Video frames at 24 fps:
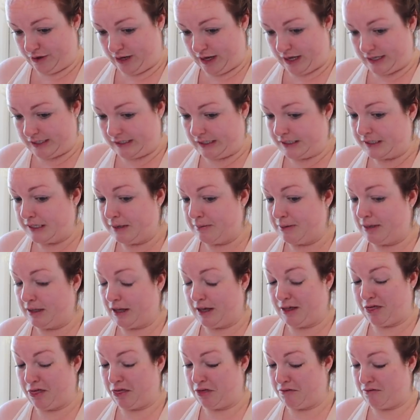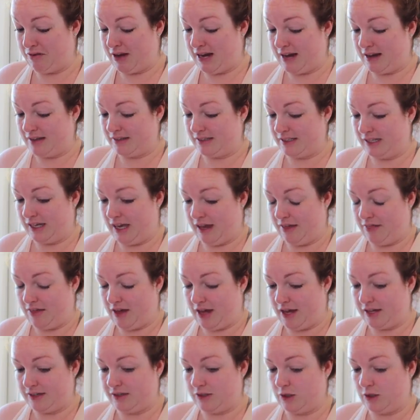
and it's gonna take me like three hours to get there.